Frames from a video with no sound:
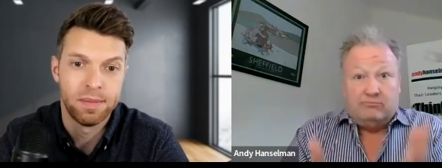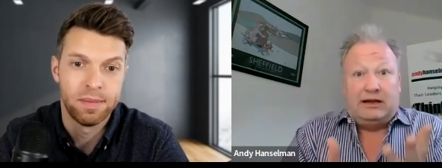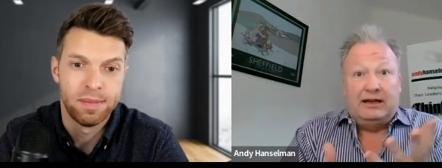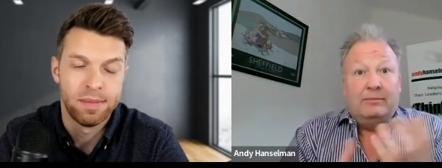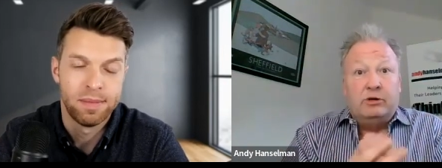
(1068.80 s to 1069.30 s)

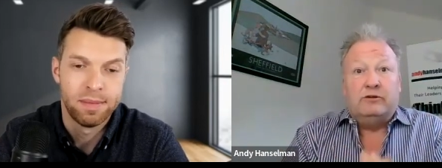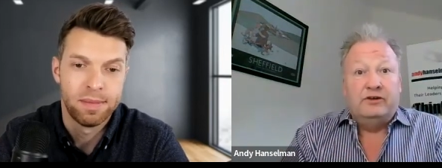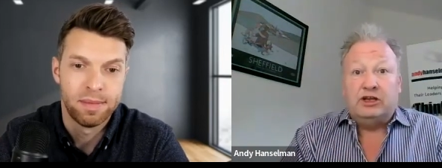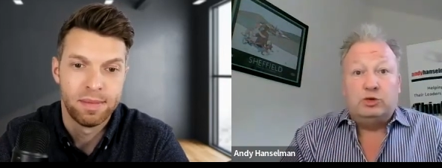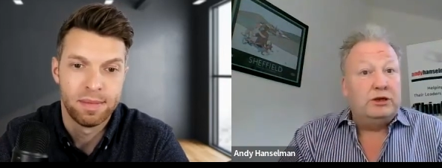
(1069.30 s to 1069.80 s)
Speaker 1: clearly more
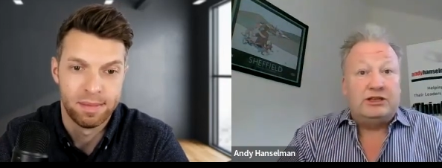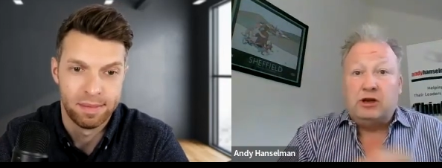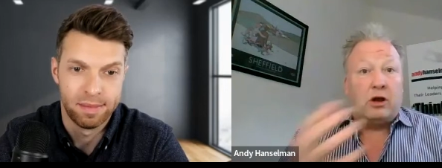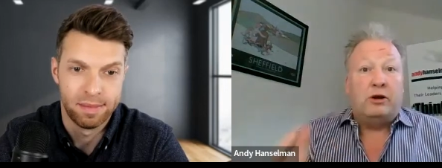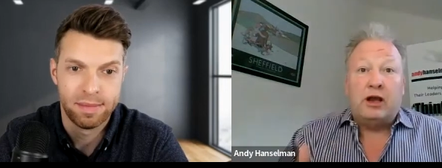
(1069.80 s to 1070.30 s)
virtual. It's not
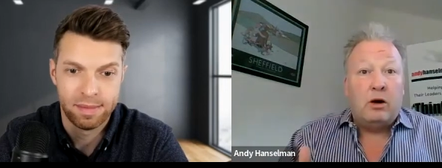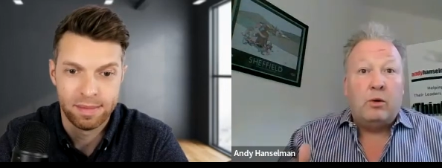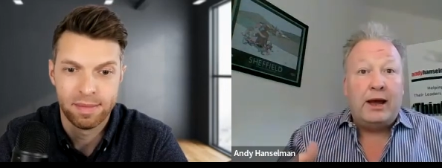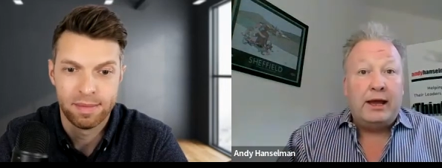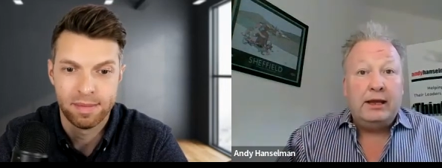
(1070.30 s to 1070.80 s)
going to go
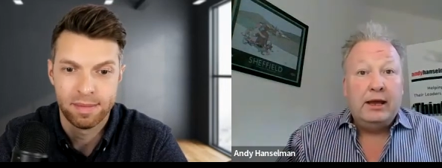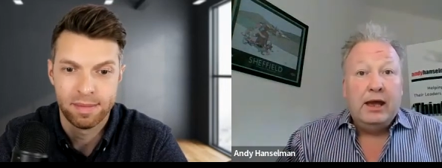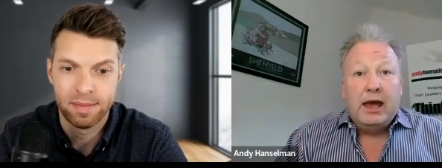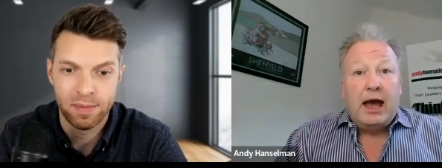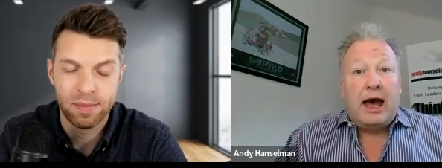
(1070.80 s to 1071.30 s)
away.
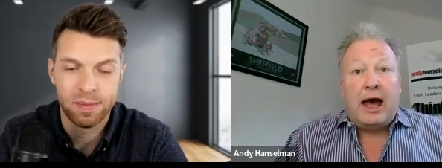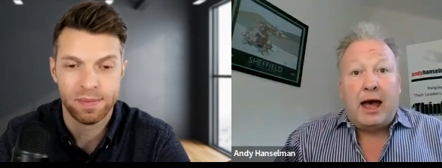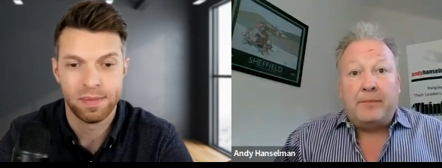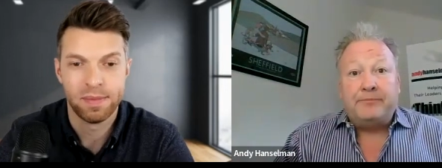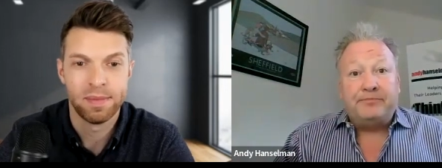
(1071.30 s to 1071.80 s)

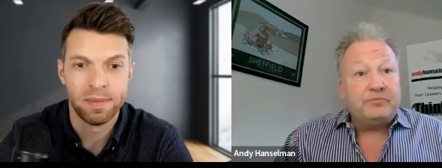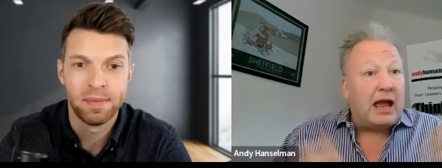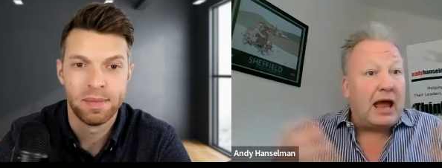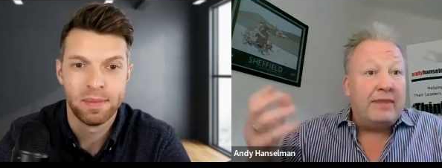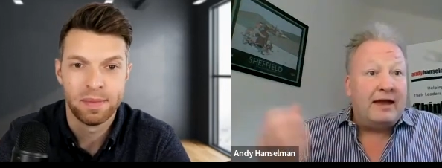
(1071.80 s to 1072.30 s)
And
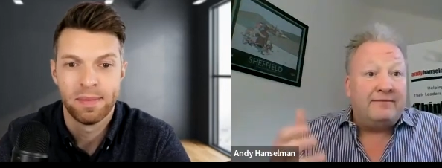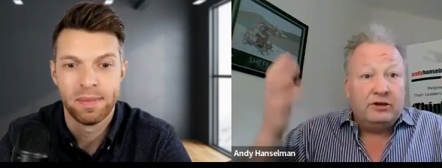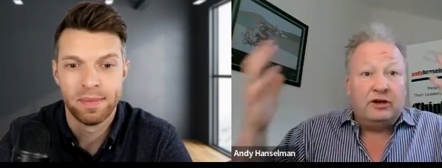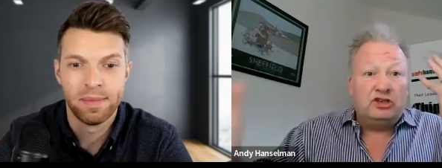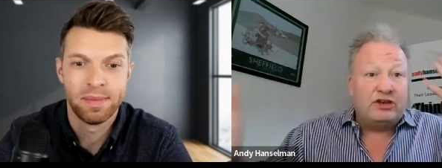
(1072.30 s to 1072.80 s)
therefore,
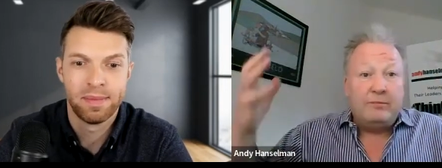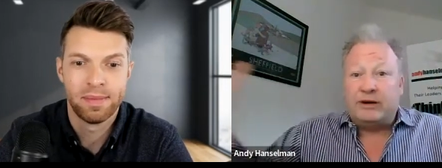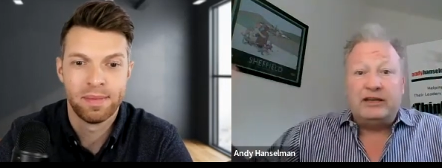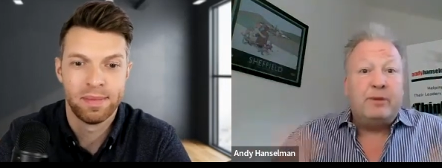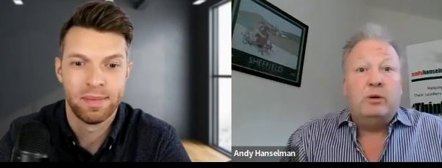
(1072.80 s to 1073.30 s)
you've got to try and
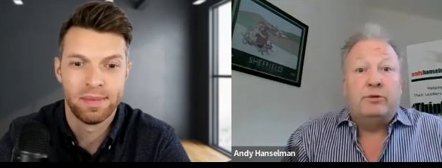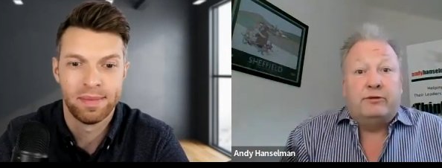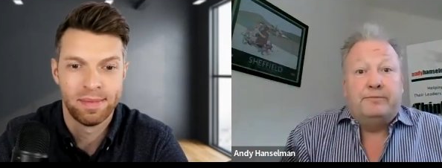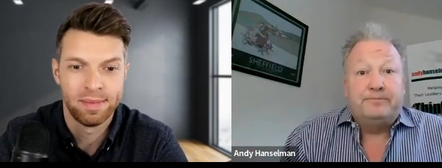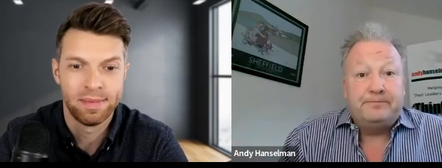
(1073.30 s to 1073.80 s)
embrace both.
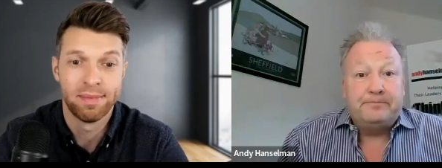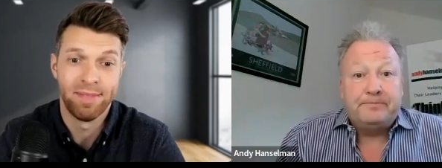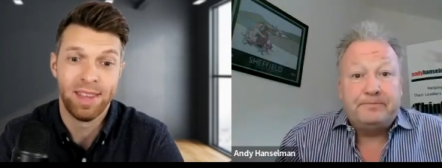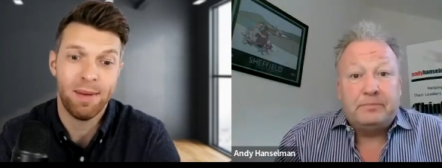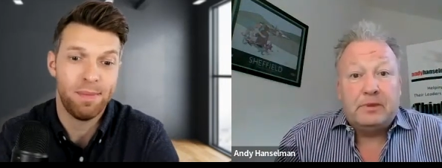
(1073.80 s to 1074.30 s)

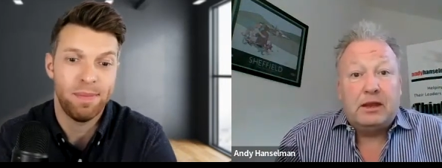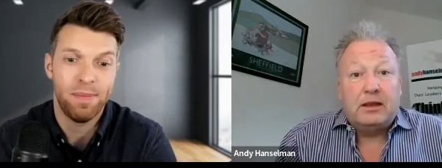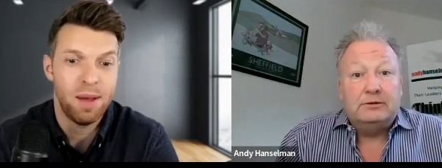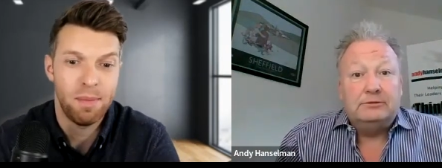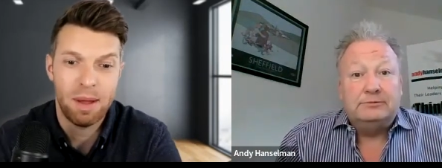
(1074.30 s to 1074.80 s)
Yeah,
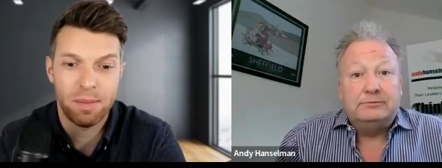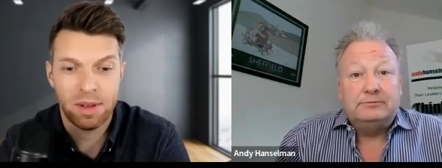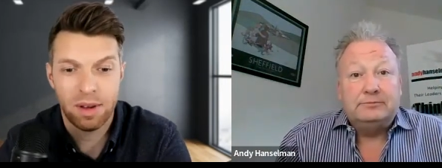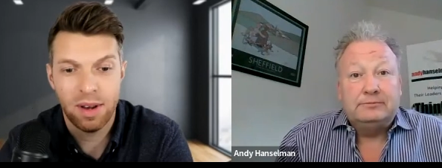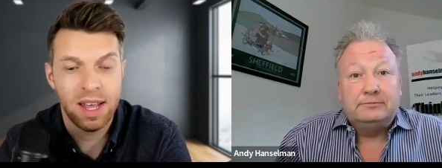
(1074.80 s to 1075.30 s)

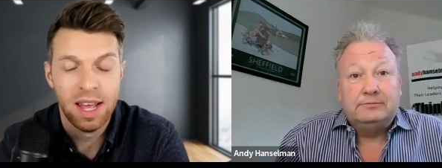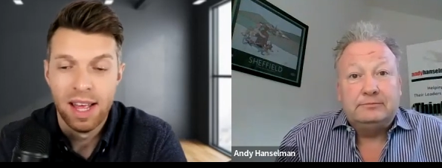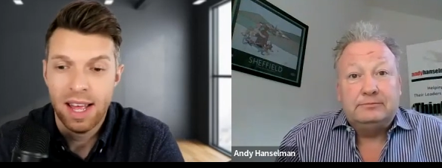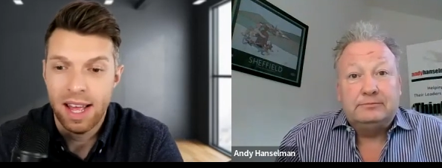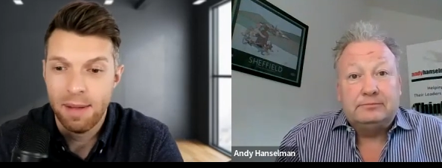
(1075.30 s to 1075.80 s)
Speaker 2: absolutely.
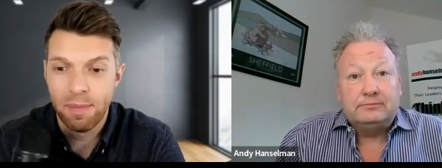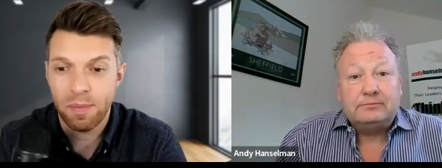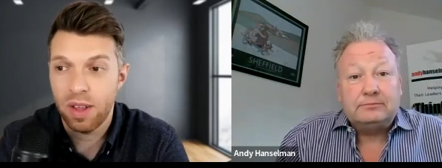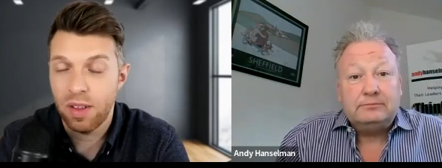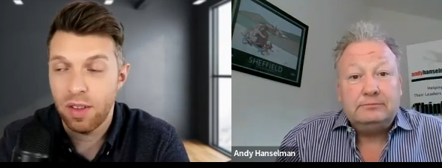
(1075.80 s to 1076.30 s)
And
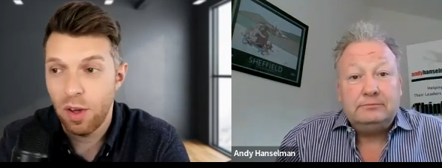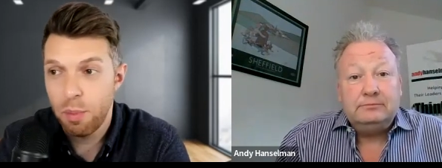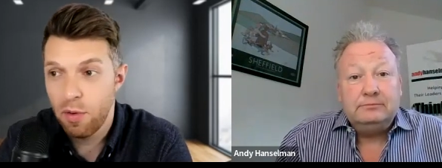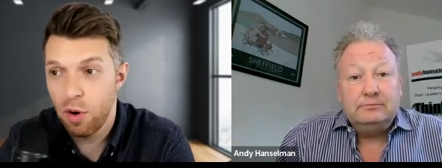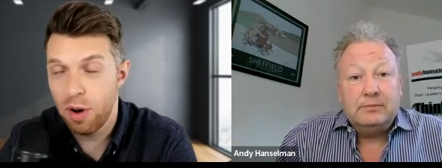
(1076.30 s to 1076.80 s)
so
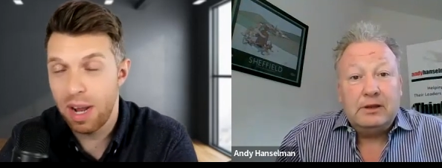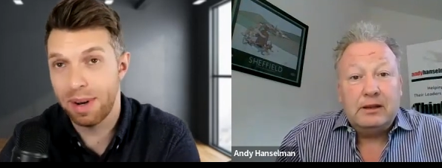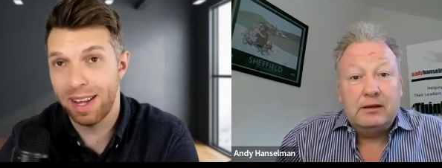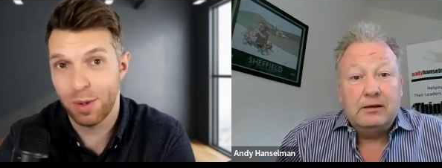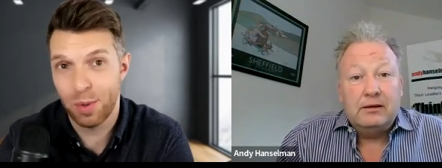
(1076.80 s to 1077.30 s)
before I ask my last
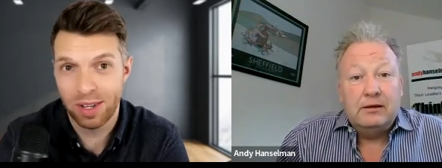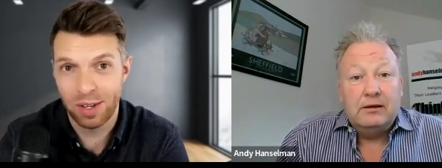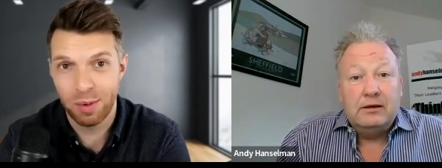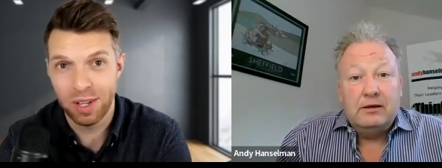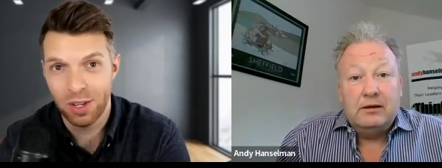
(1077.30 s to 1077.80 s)
question, I wanted
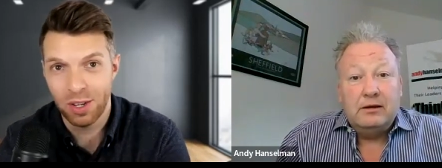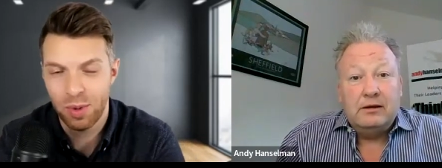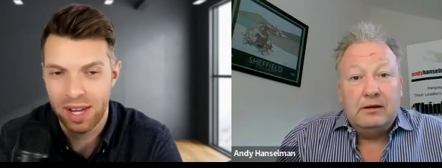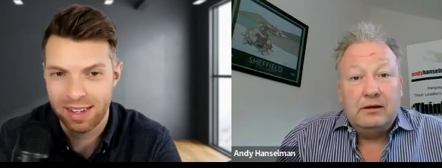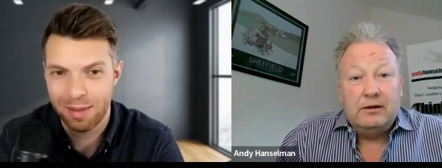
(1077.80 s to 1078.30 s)
to just quickly
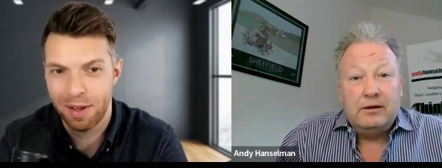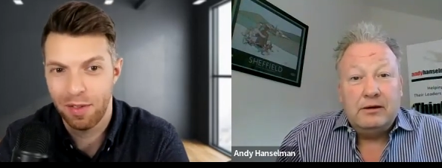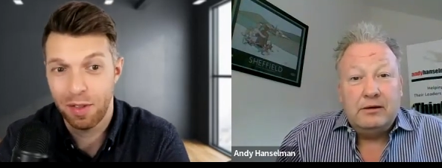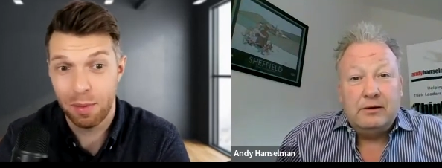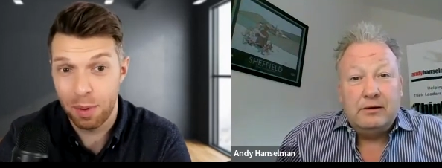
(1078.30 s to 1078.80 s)
ask about the
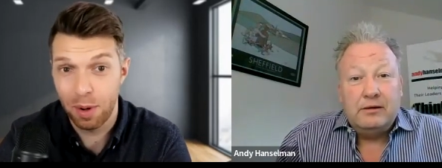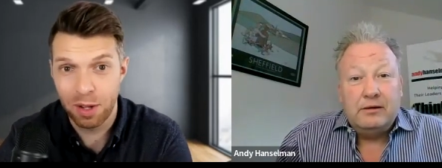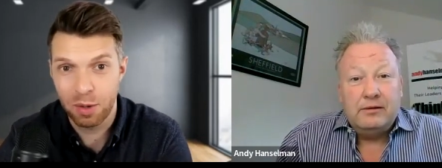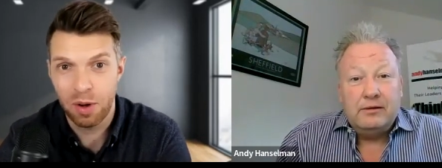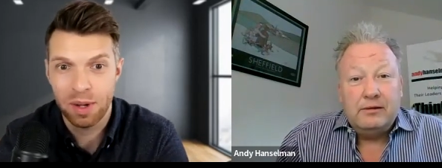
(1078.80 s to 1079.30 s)
book as well,
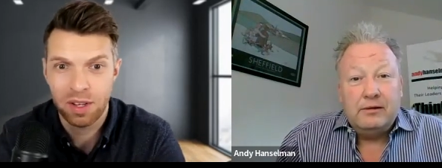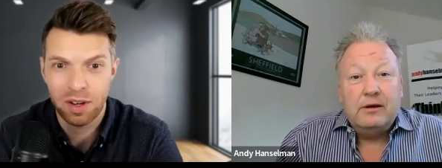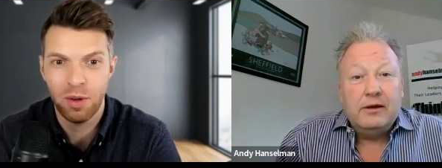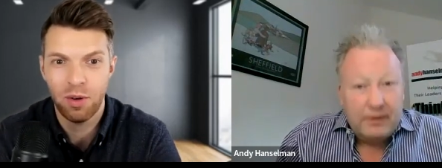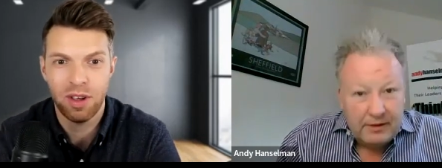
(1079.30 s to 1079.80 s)
because I know you're
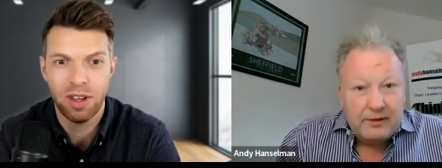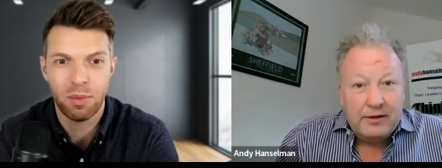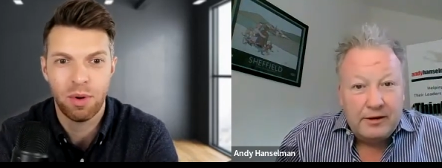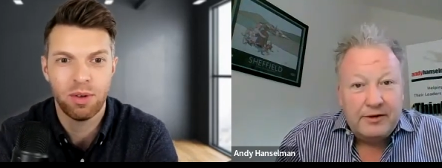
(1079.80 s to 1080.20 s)
in the process